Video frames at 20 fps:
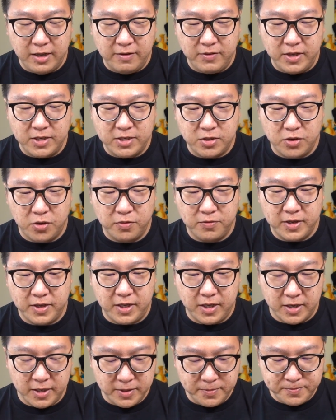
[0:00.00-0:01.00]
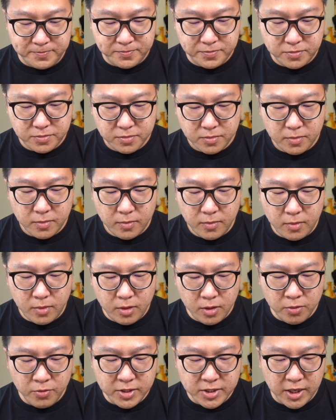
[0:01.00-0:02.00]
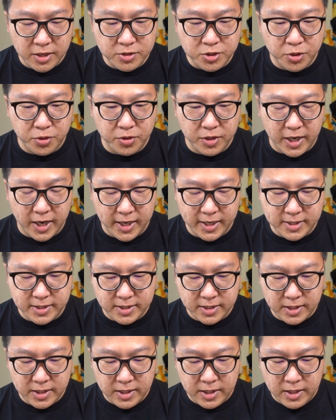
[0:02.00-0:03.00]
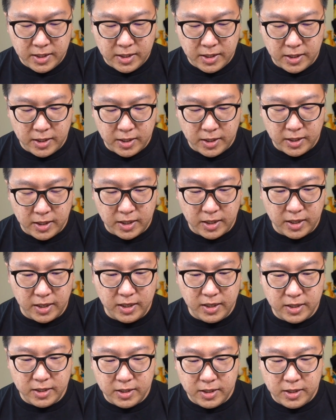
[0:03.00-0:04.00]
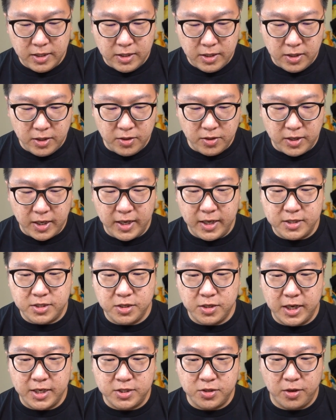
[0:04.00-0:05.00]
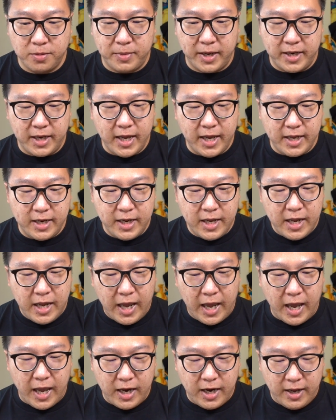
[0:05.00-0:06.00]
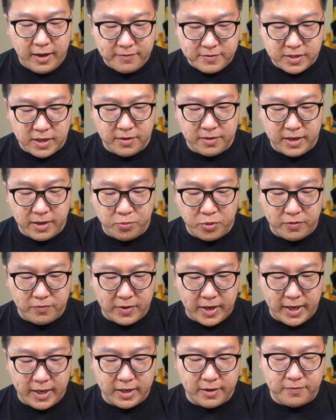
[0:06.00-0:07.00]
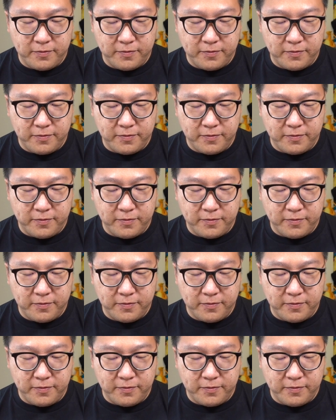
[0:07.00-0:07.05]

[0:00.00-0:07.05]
Eevees over here, which I'll show you guys. Uh-huh. Okay, so let's sort by that. And I have some of them with like